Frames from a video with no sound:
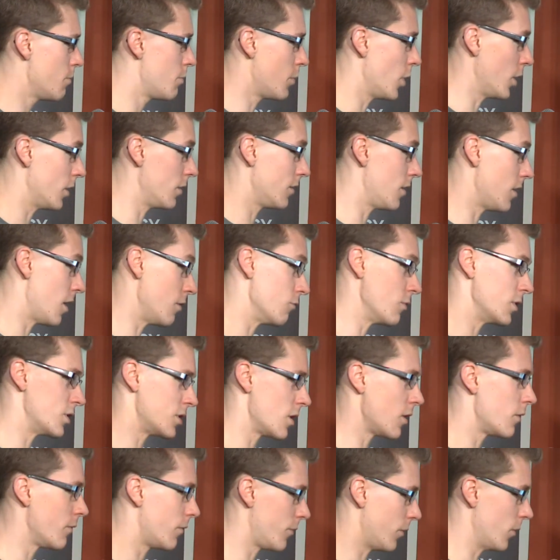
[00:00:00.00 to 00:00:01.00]
But in
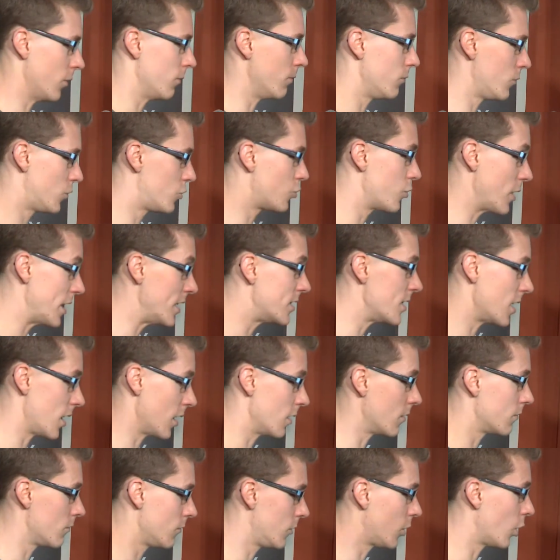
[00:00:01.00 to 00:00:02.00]
return for
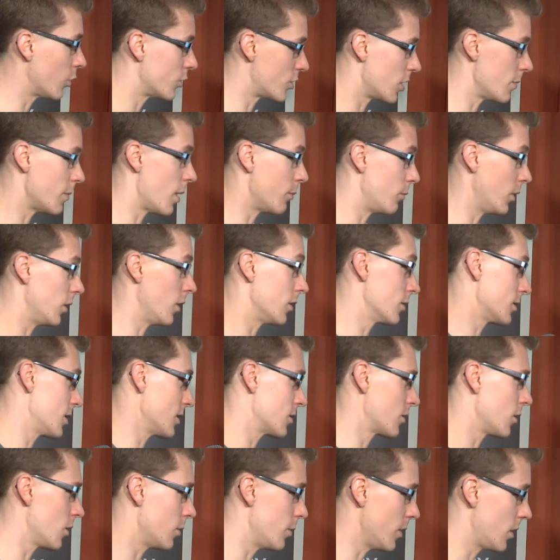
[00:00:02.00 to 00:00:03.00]
treating long-term memory loss,
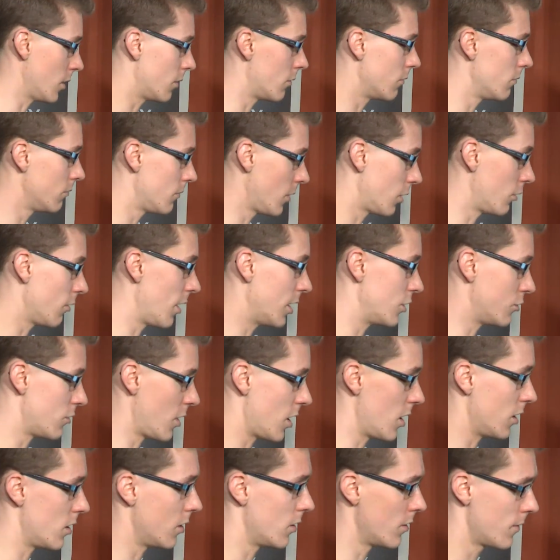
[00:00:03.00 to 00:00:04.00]
it's got to be a great
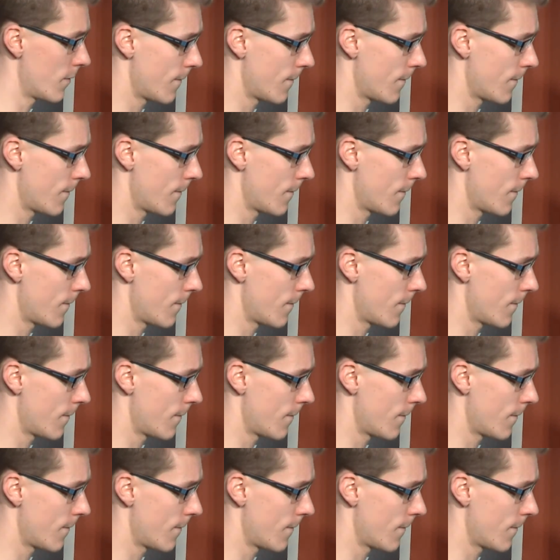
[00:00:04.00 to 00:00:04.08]
trade.